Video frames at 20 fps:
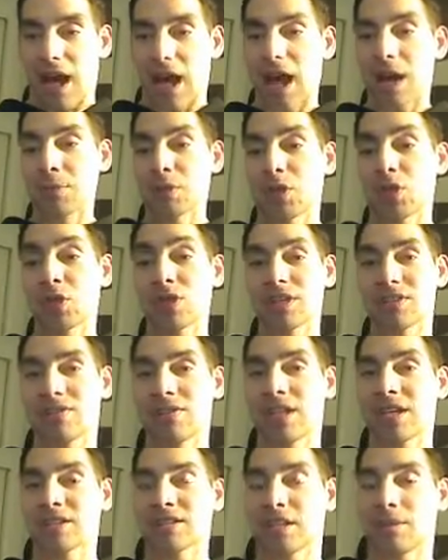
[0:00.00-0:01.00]
I'm curious if
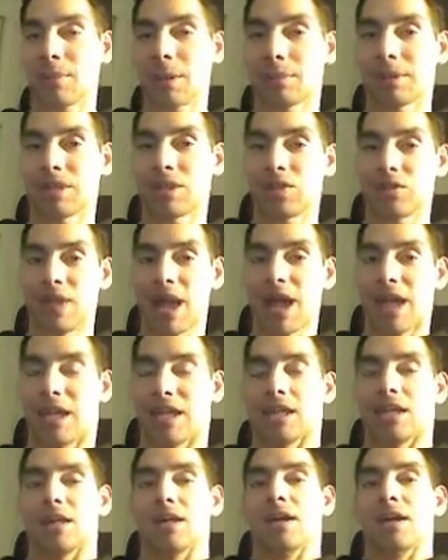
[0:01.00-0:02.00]
Nick's going to be able to do
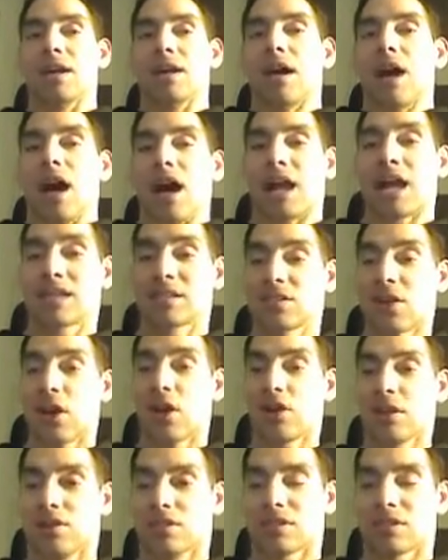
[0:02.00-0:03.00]
that against
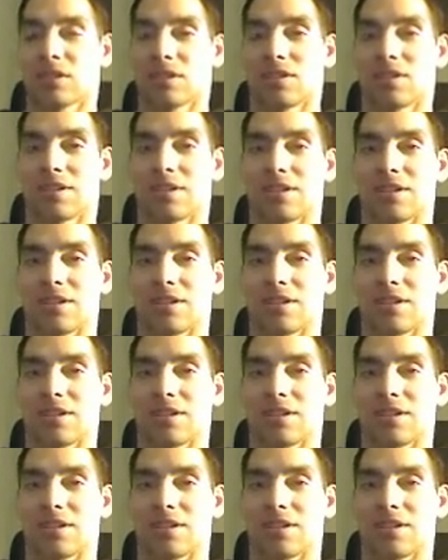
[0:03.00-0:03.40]
Carlos.